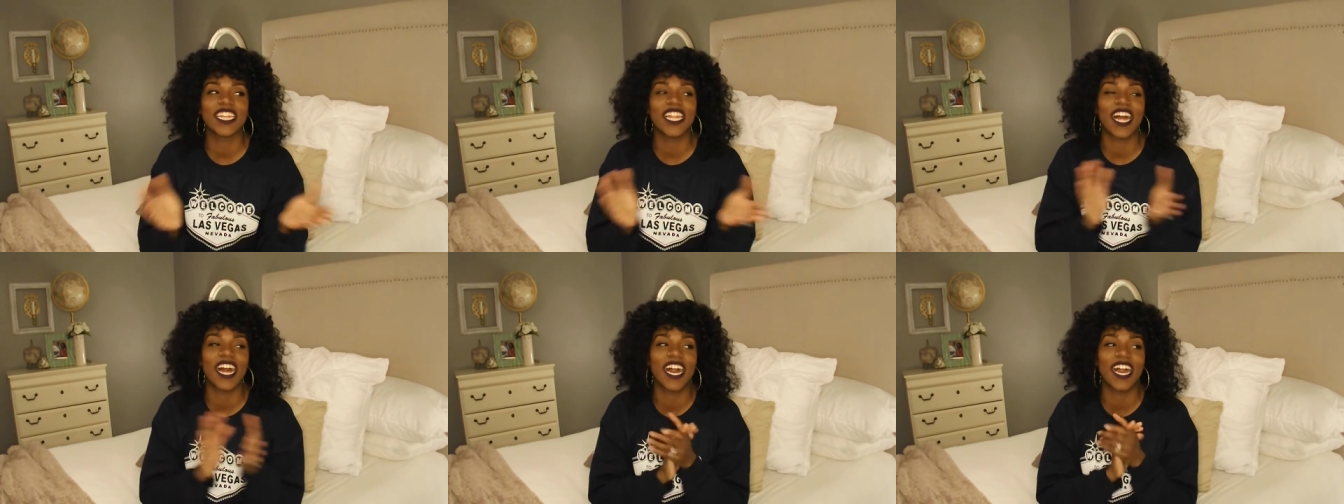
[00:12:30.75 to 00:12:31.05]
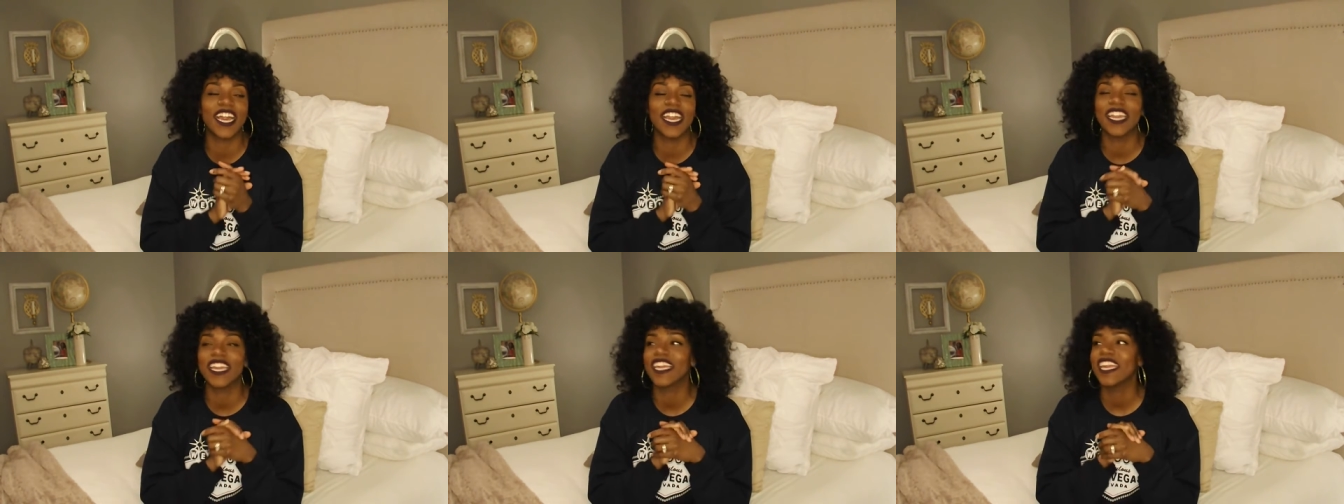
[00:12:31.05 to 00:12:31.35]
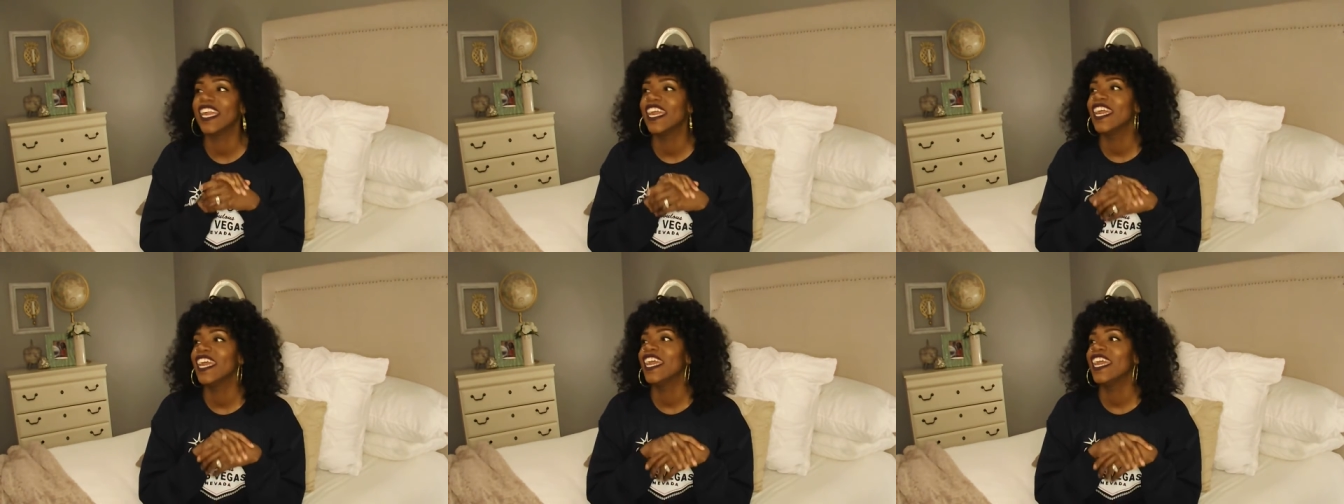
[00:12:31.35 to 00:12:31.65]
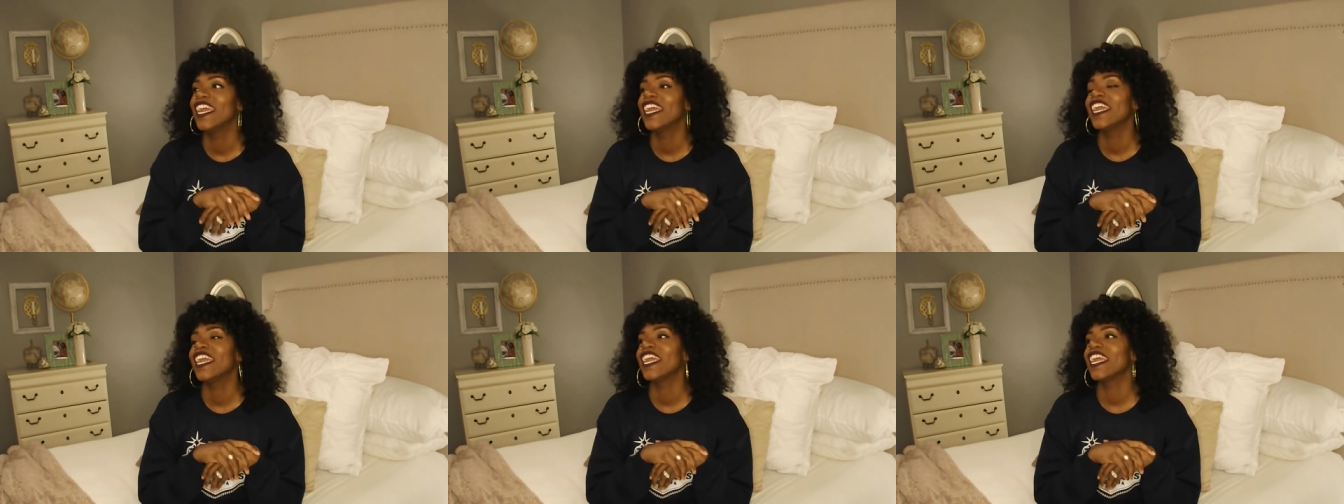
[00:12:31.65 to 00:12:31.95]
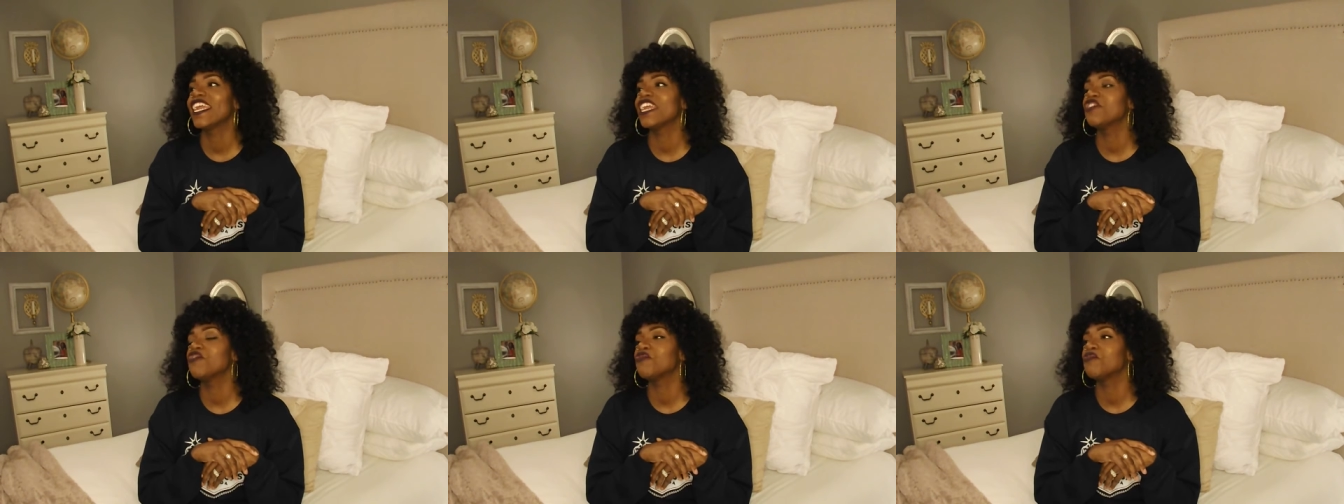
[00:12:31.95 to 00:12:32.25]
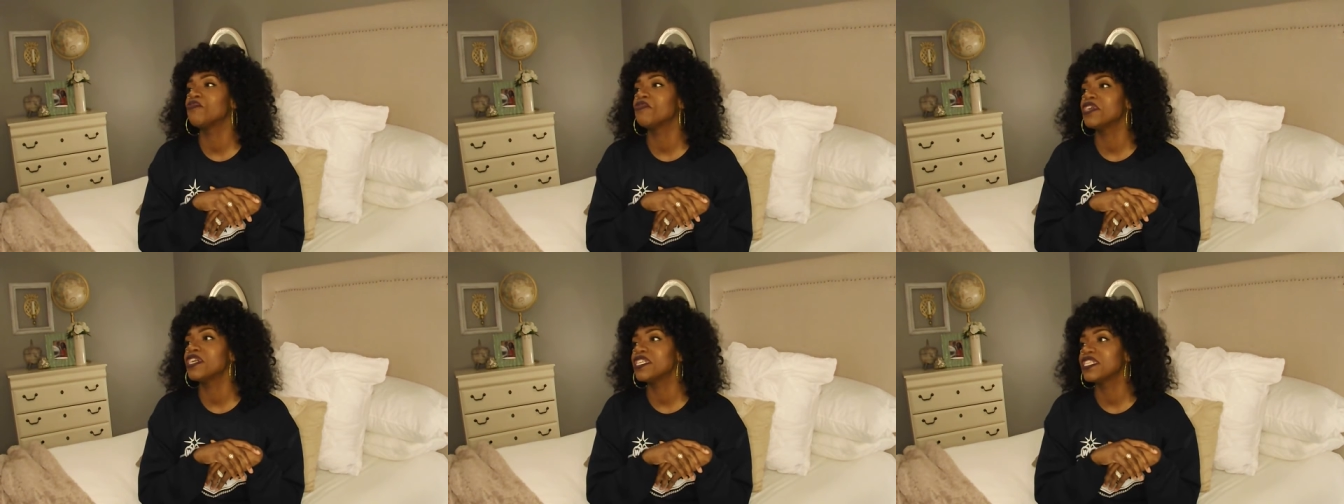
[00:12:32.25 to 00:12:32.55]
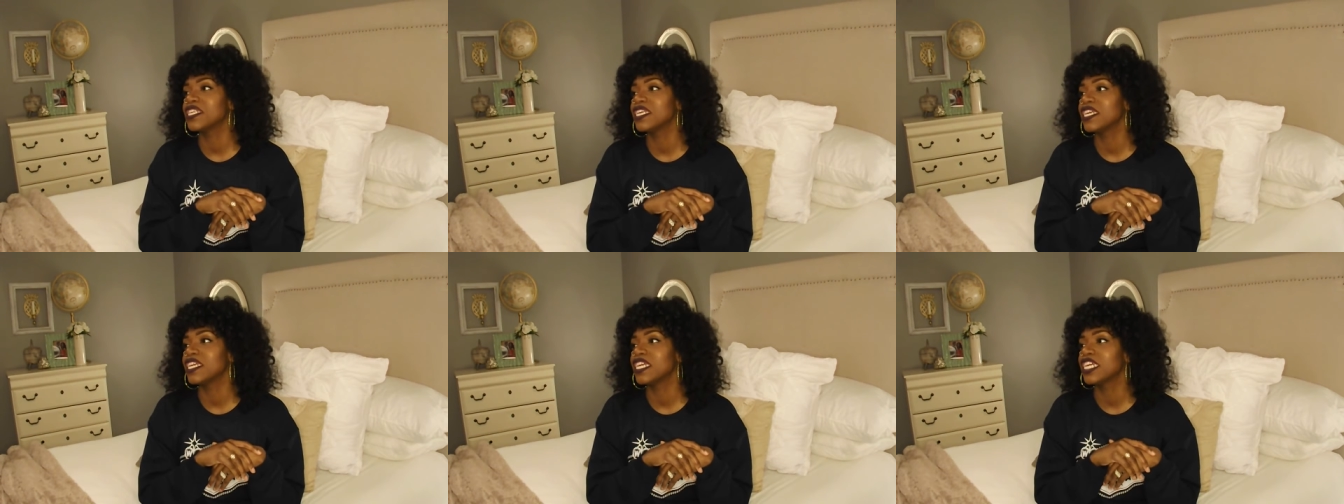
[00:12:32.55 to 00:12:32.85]
Like, it
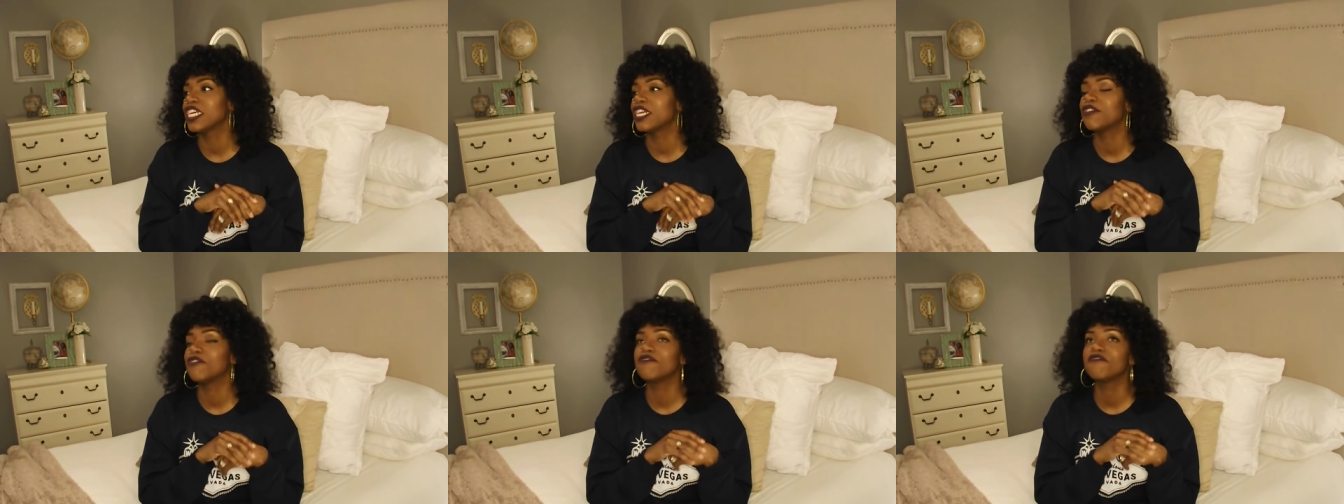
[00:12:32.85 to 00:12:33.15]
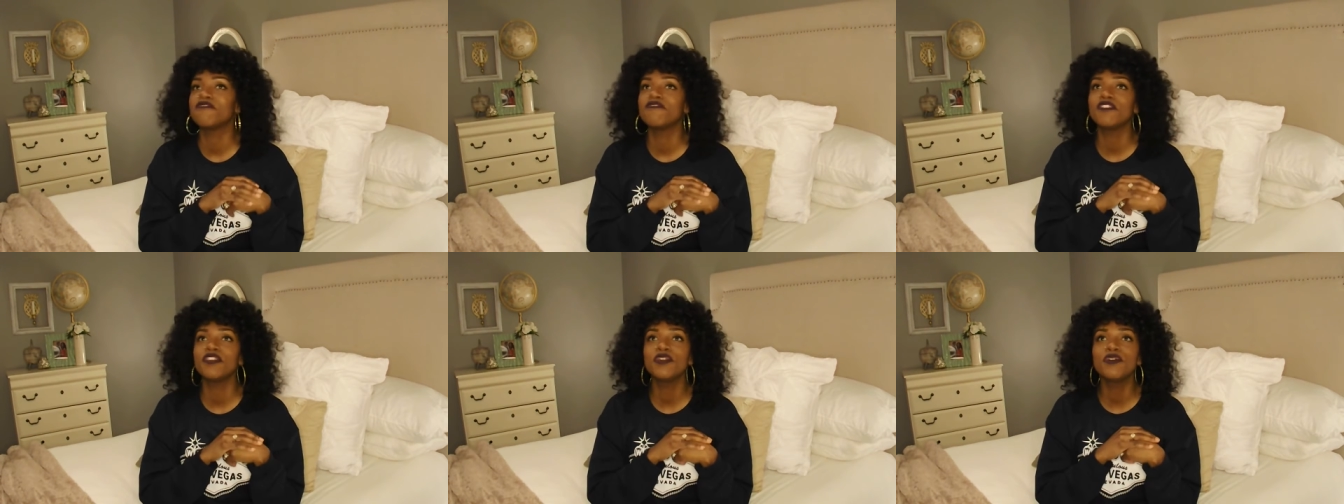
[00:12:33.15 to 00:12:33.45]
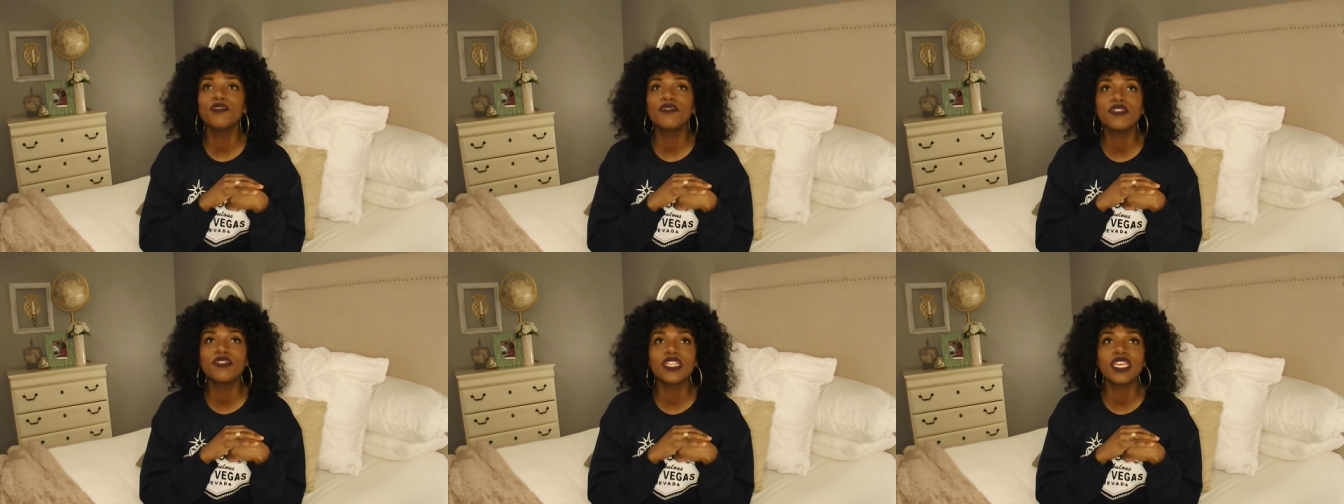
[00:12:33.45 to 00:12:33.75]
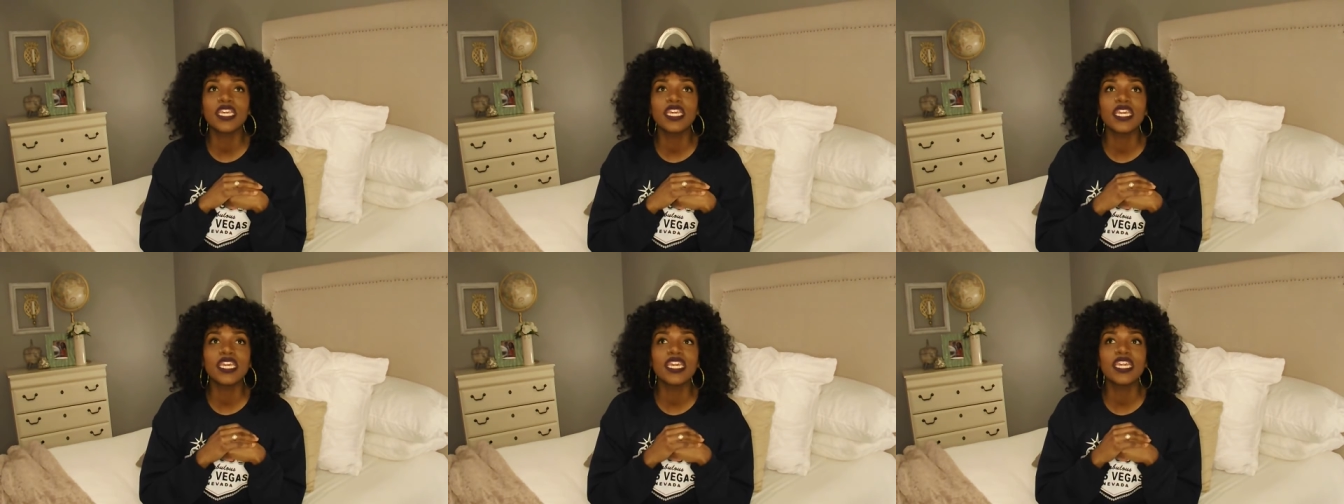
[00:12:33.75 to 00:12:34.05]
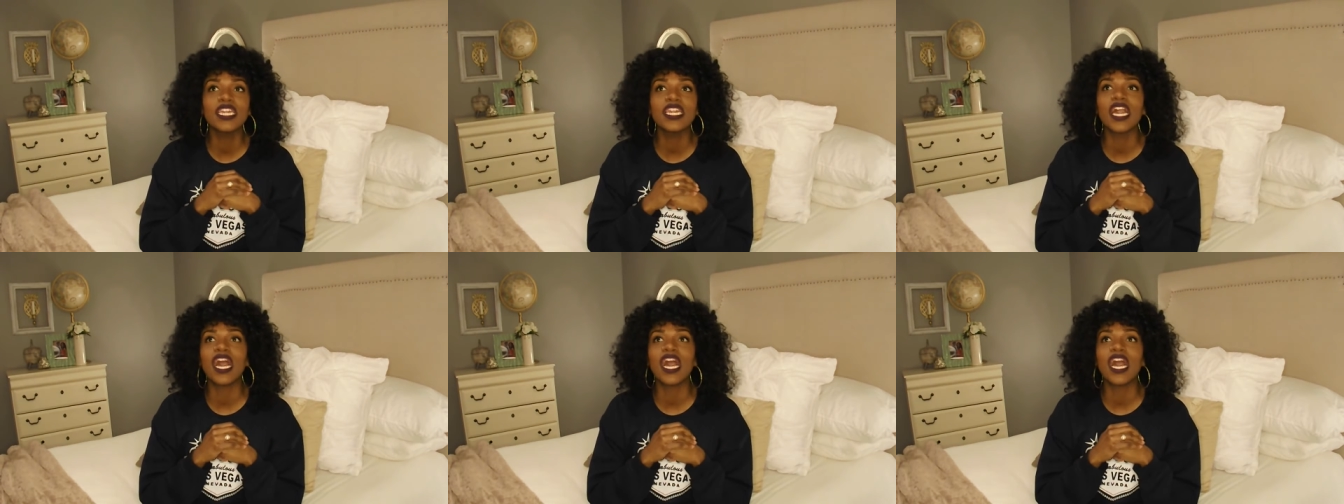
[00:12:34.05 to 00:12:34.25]
wasn't confusing.